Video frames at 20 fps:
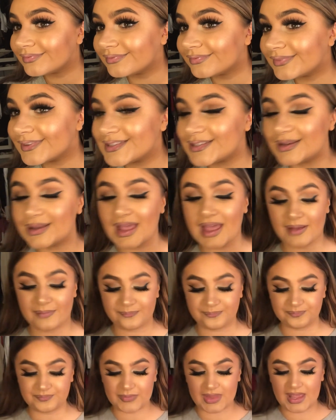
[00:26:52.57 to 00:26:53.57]
So yeah,
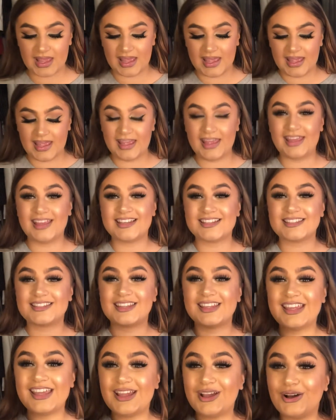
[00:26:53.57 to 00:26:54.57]
here is
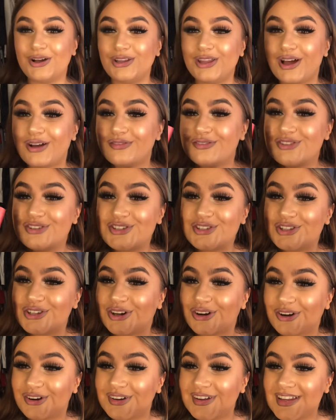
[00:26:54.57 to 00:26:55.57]
the colour of
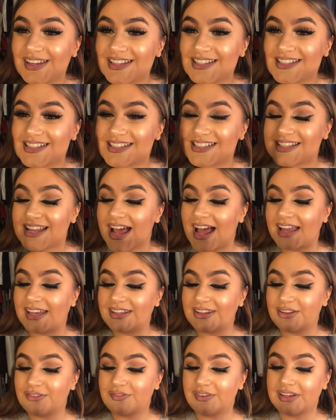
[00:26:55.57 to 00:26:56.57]
choice to end
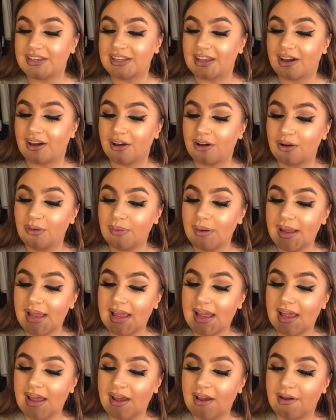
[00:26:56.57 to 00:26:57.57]
the video.
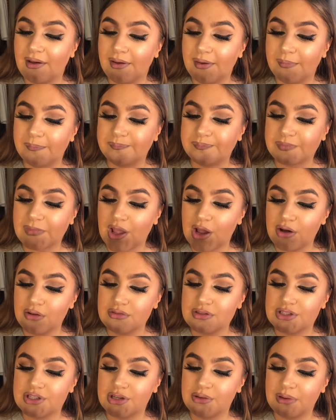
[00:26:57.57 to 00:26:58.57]

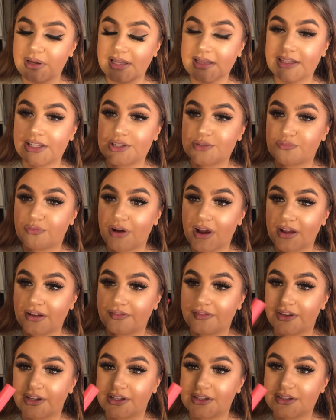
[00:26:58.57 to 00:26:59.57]
O2 English
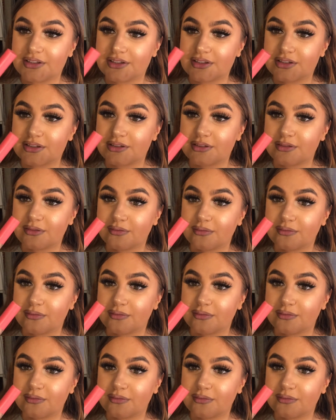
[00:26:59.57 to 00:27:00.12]
Breakfast.